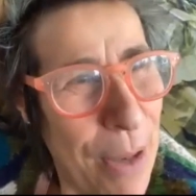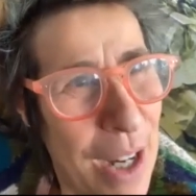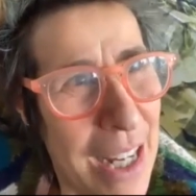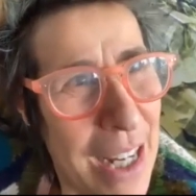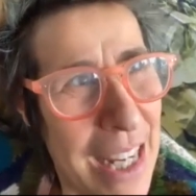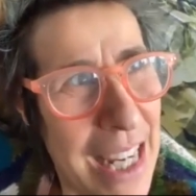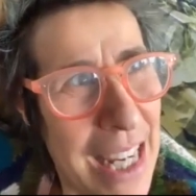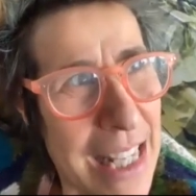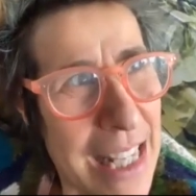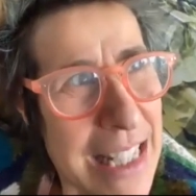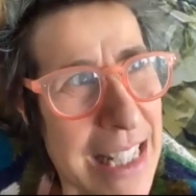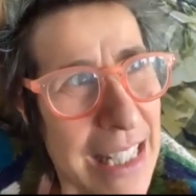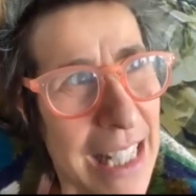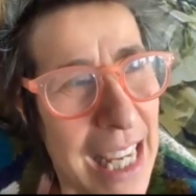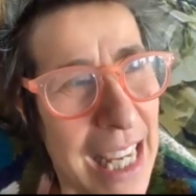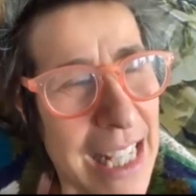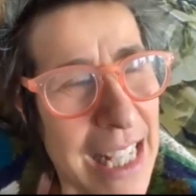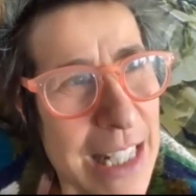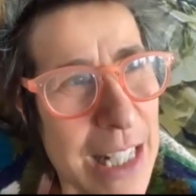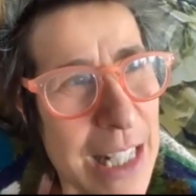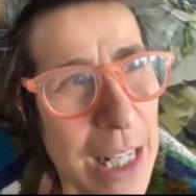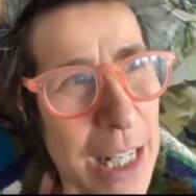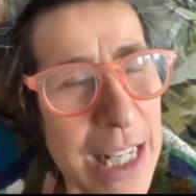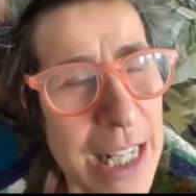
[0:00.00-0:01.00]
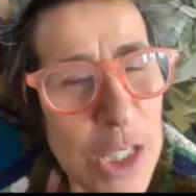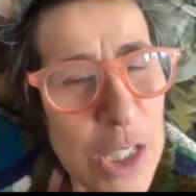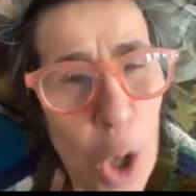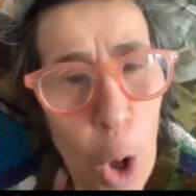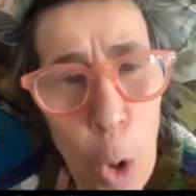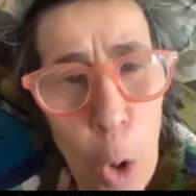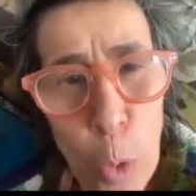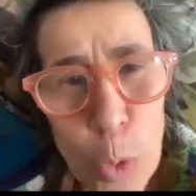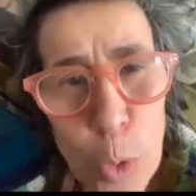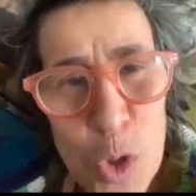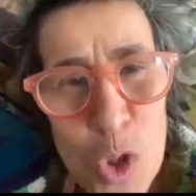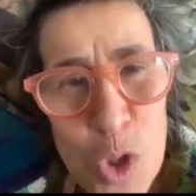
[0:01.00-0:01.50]
it's like, so he's
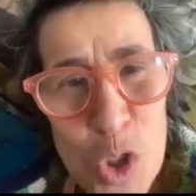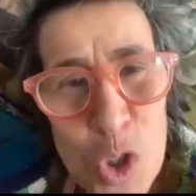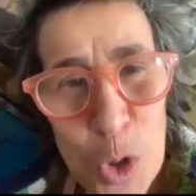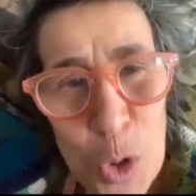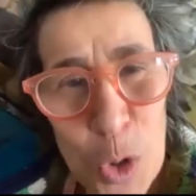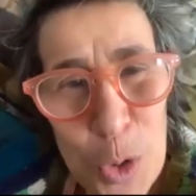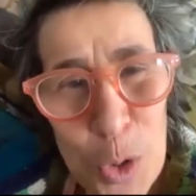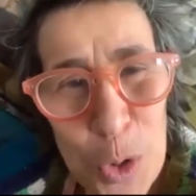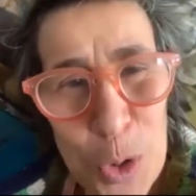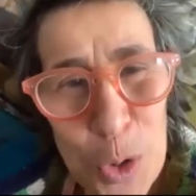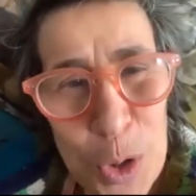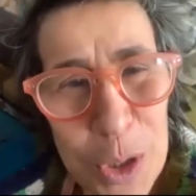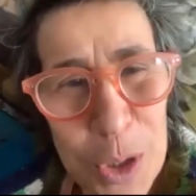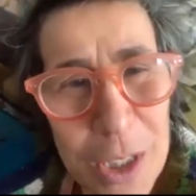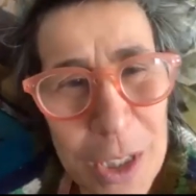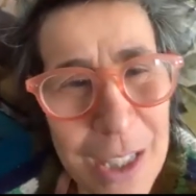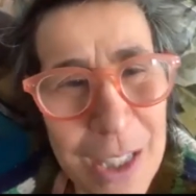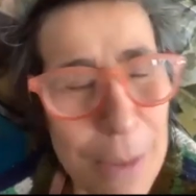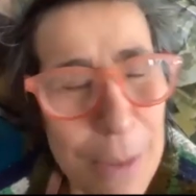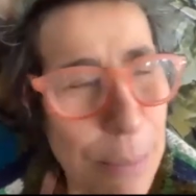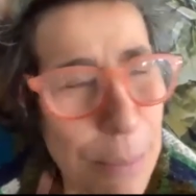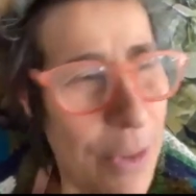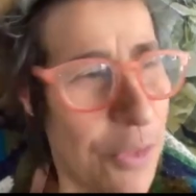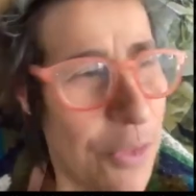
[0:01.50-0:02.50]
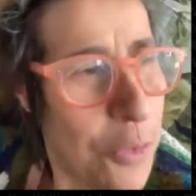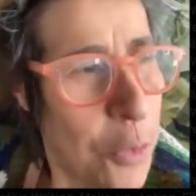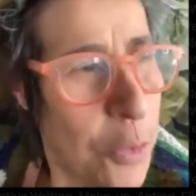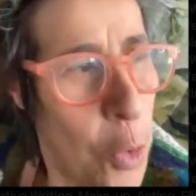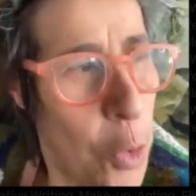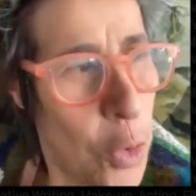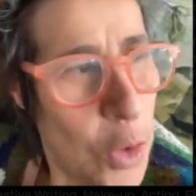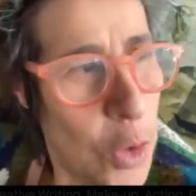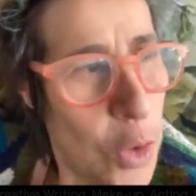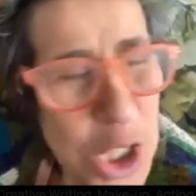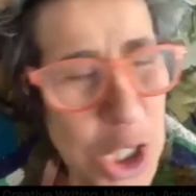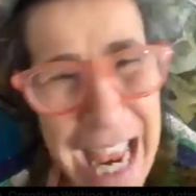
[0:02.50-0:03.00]
old school,
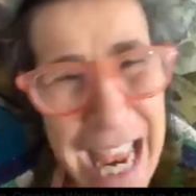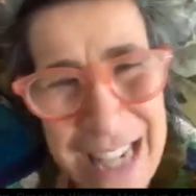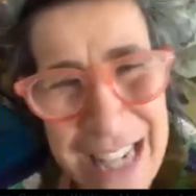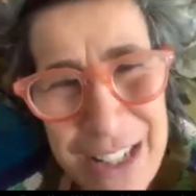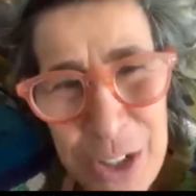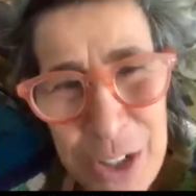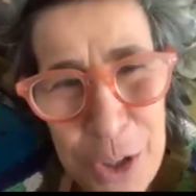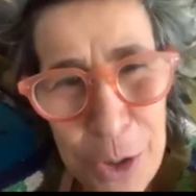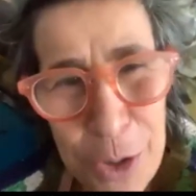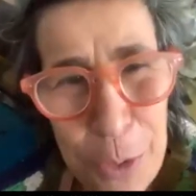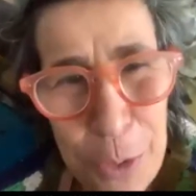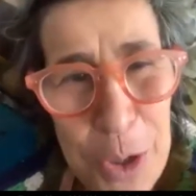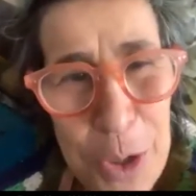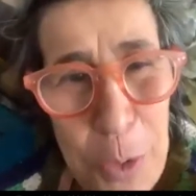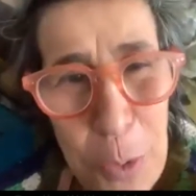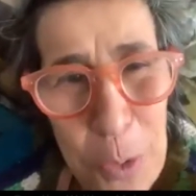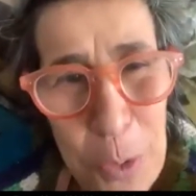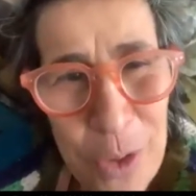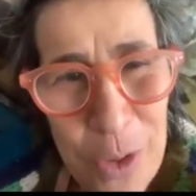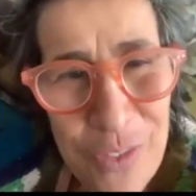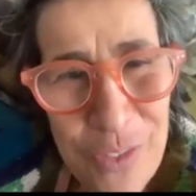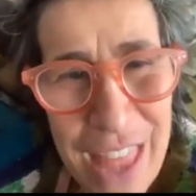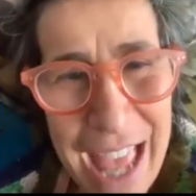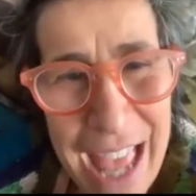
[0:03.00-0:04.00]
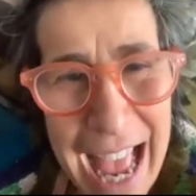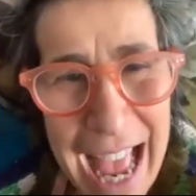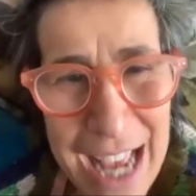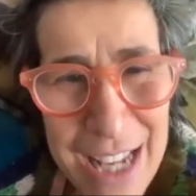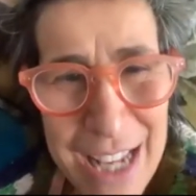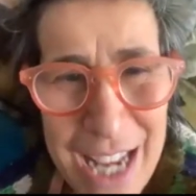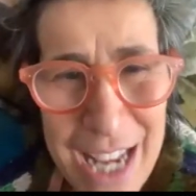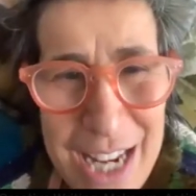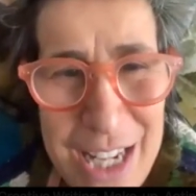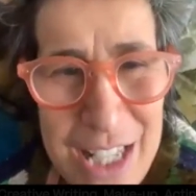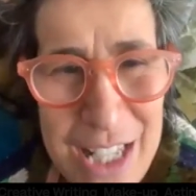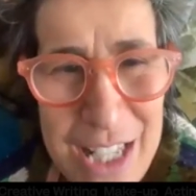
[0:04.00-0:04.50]
before gender and all of that,
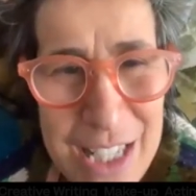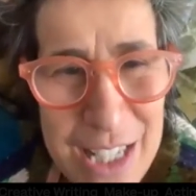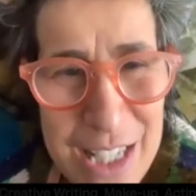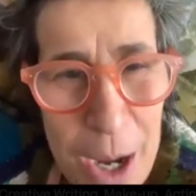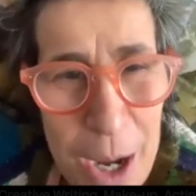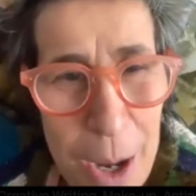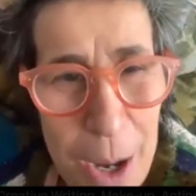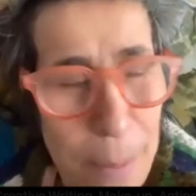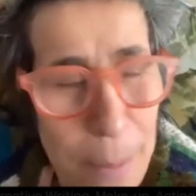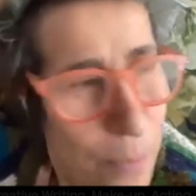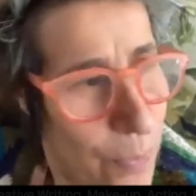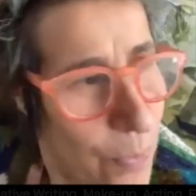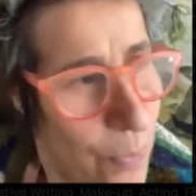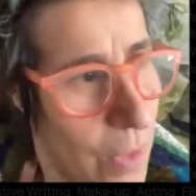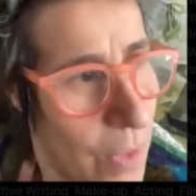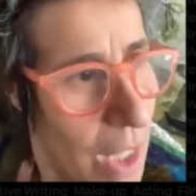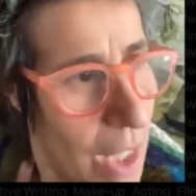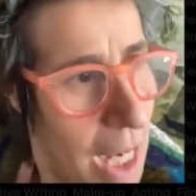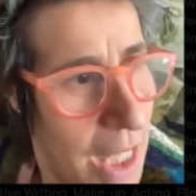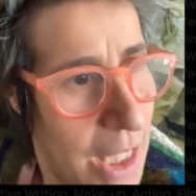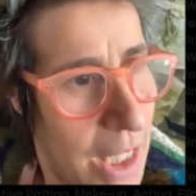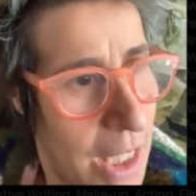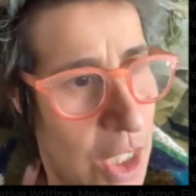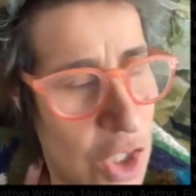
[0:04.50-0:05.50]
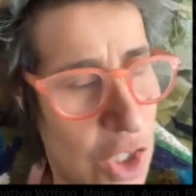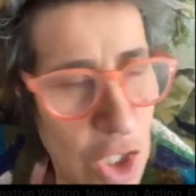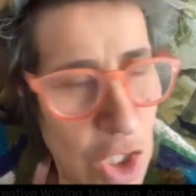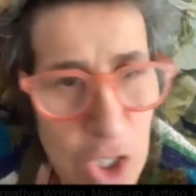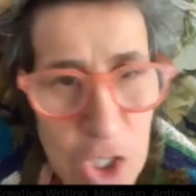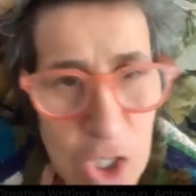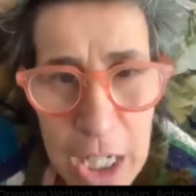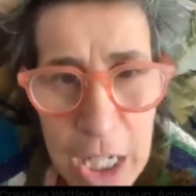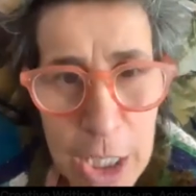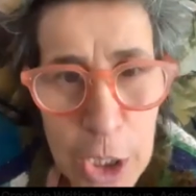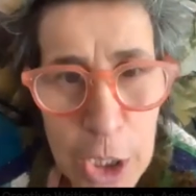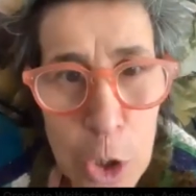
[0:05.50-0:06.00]
and he's just
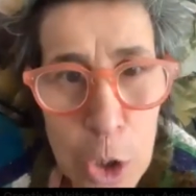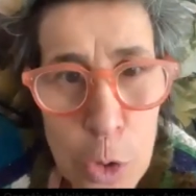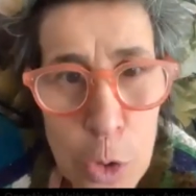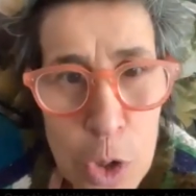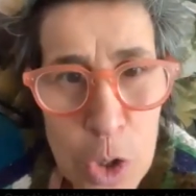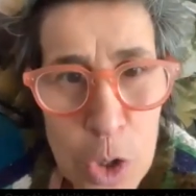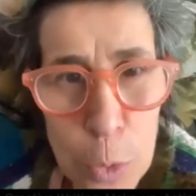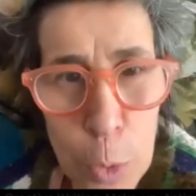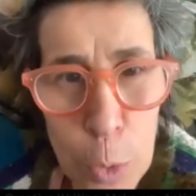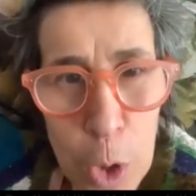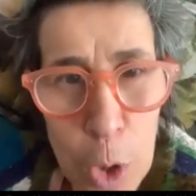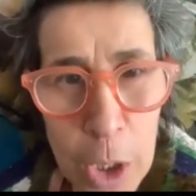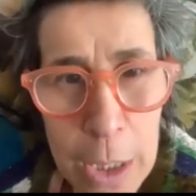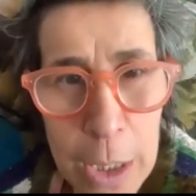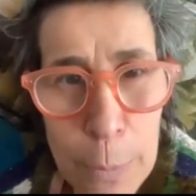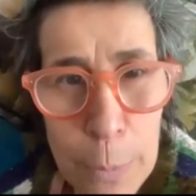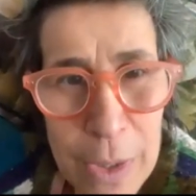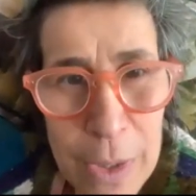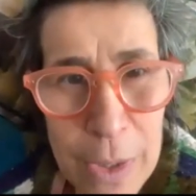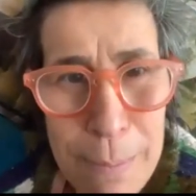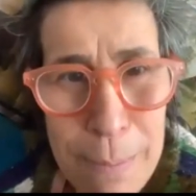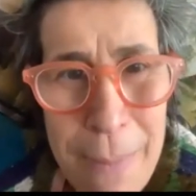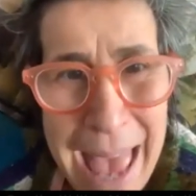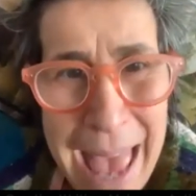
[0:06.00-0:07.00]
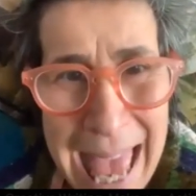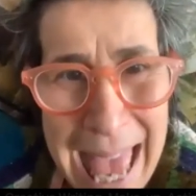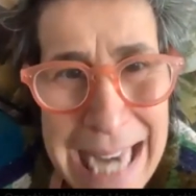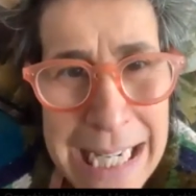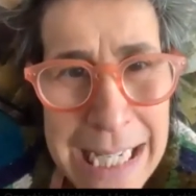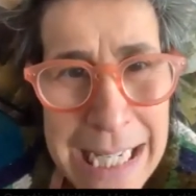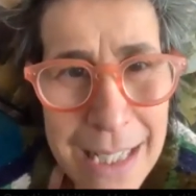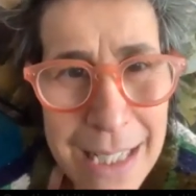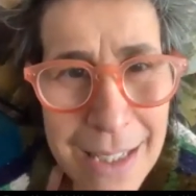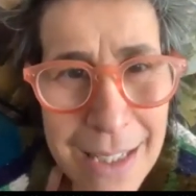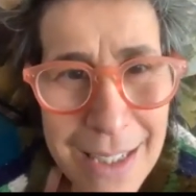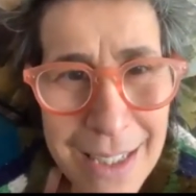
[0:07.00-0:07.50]
like used to working with
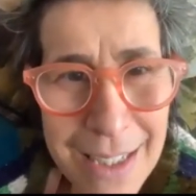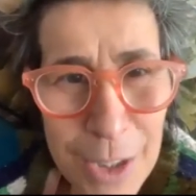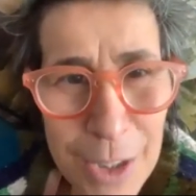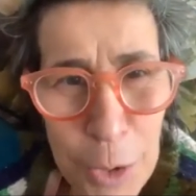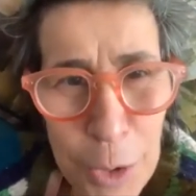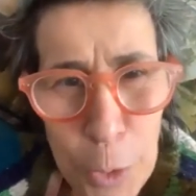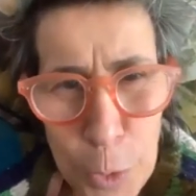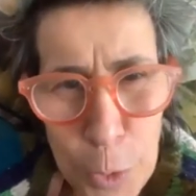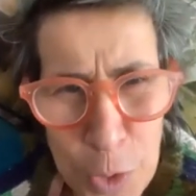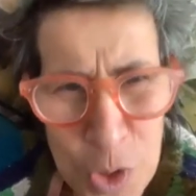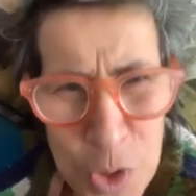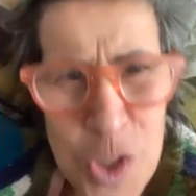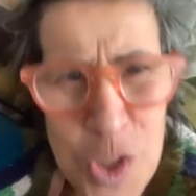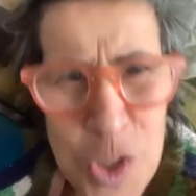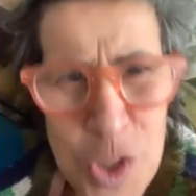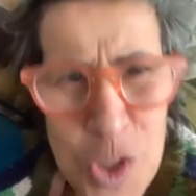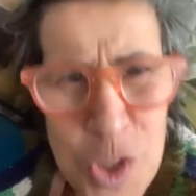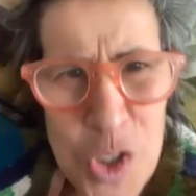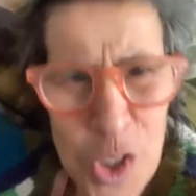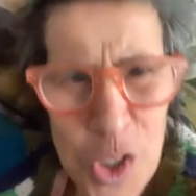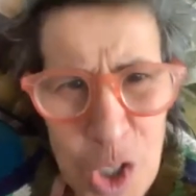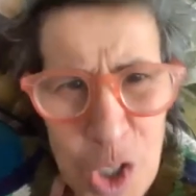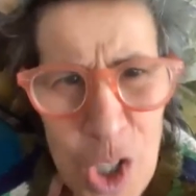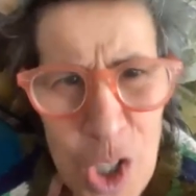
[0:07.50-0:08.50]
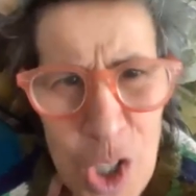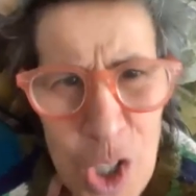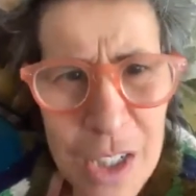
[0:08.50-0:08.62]
men, called sir.